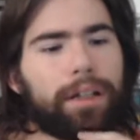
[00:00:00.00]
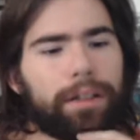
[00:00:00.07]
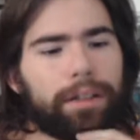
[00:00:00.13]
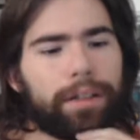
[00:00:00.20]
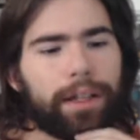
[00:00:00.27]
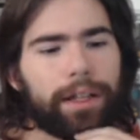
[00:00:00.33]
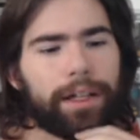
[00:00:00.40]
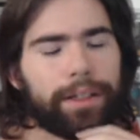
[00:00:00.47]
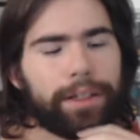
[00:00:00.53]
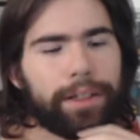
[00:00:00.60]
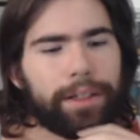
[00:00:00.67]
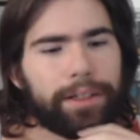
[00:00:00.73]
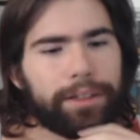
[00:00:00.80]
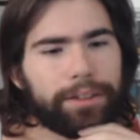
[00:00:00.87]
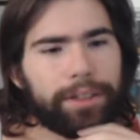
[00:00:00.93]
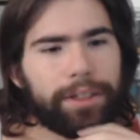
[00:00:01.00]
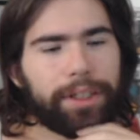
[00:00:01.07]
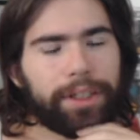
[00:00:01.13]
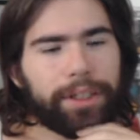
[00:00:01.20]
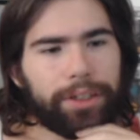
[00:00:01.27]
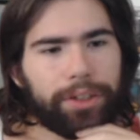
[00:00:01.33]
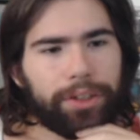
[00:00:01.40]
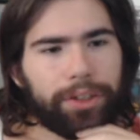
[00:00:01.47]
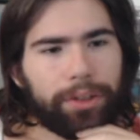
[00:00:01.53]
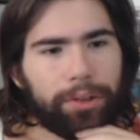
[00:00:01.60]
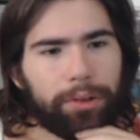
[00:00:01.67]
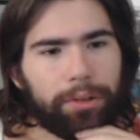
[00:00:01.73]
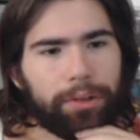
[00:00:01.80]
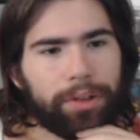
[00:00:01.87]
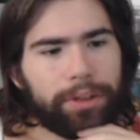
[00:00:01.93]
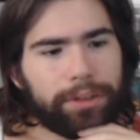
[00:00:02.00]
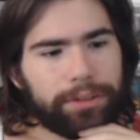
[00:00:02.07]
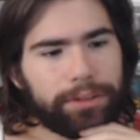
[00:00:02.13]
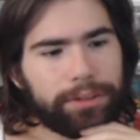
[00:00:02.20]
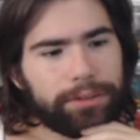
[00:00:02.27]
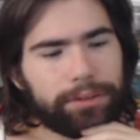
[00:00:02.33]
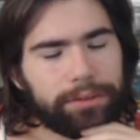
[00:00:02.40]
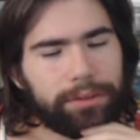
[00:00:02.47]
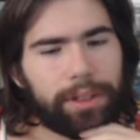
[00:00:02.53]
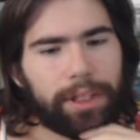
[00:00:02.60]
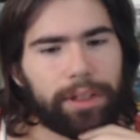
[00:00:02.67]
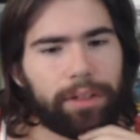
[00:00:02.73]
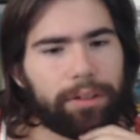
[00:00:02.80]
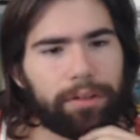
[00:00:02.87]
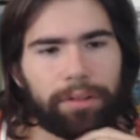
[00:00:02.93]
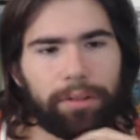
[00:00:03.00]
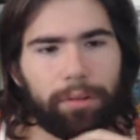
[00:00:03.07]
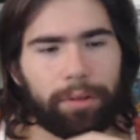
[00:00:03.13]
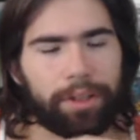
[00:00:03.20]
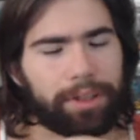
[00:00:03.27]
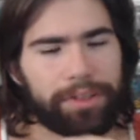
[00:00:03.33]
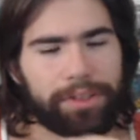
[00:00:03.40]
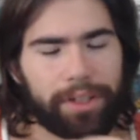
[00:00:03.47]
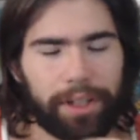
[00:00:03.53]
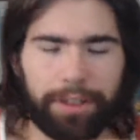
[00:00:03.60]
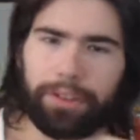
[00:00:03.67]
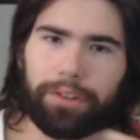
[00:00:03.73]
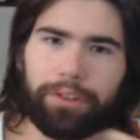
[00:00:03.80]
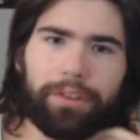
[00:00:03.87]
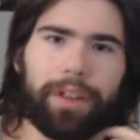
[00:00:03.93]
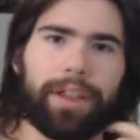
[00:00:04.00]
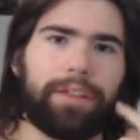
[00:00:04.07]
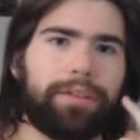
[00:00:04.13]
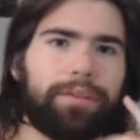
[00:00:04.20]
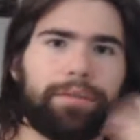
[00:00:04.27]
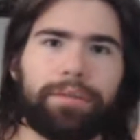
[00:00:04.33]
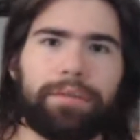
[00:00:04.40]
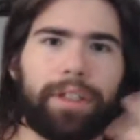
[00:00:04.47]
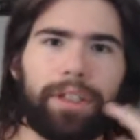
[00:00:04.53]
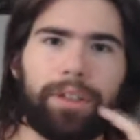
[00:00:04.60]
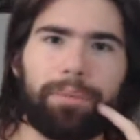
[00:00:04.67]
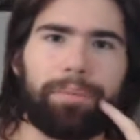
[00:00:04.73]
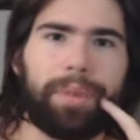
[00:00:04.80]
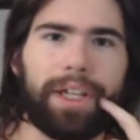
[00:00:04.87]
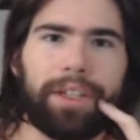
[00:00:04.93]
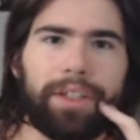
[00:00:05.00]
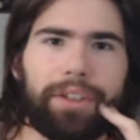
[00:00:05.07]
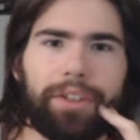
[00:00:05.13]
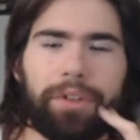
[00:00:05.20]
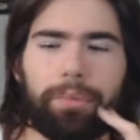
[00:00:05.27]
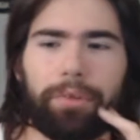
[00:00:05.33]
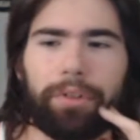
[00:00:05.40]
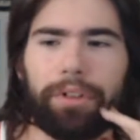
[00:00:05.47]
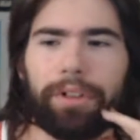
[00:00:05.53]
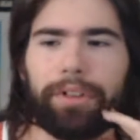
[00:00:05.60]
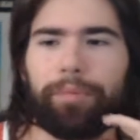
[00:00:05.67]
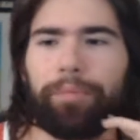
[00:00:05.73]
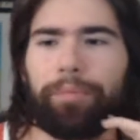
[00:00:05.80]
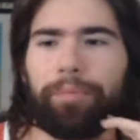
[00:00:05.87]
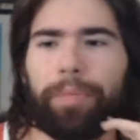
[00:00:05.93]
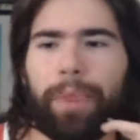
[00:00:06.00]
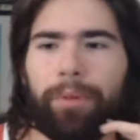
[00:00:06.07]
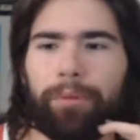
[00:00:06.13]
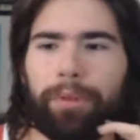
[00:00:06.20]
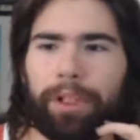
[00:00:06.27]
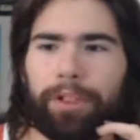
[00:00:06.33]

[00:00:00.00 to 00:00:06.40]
that I needed to take. So, already decided to do that like back in spring when I